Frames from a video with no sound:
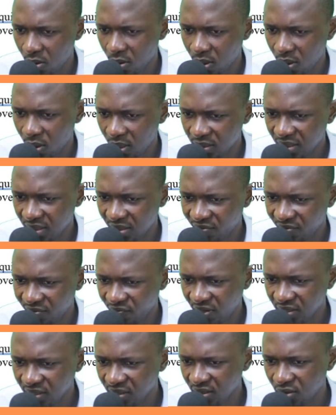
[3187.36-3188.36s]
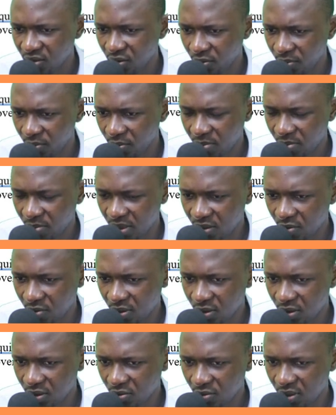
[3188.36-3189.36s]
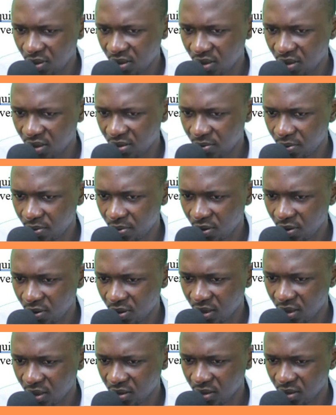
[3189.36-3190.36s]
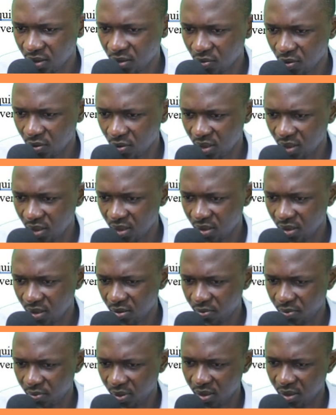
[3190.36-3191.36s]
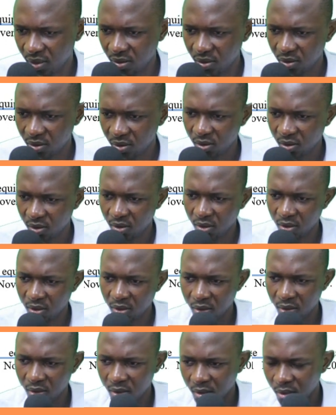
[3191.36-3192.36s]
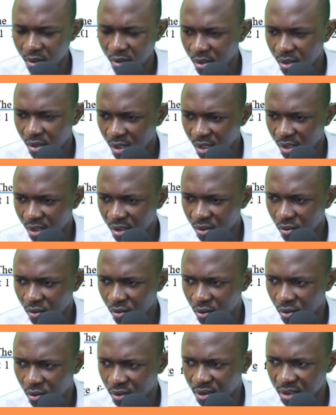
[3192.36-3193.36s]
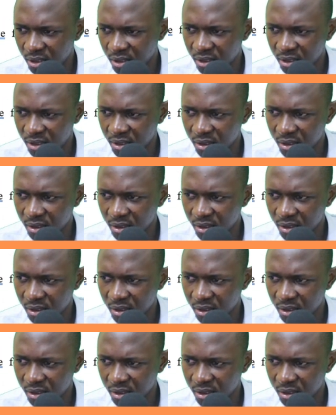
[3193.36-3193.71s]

as at 1st November 2020, the following assets were identified at cost.